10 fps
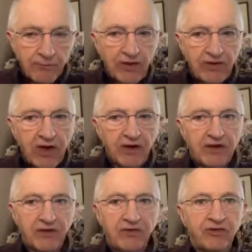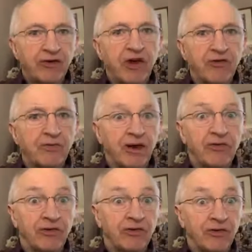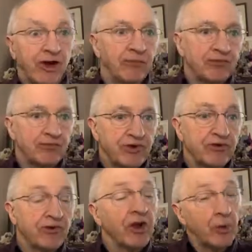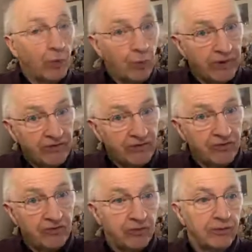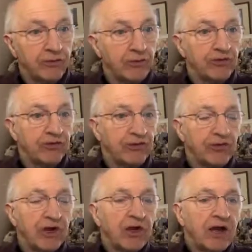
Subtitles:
The idea is the hiring manager's time is precious, which is true, of course it is,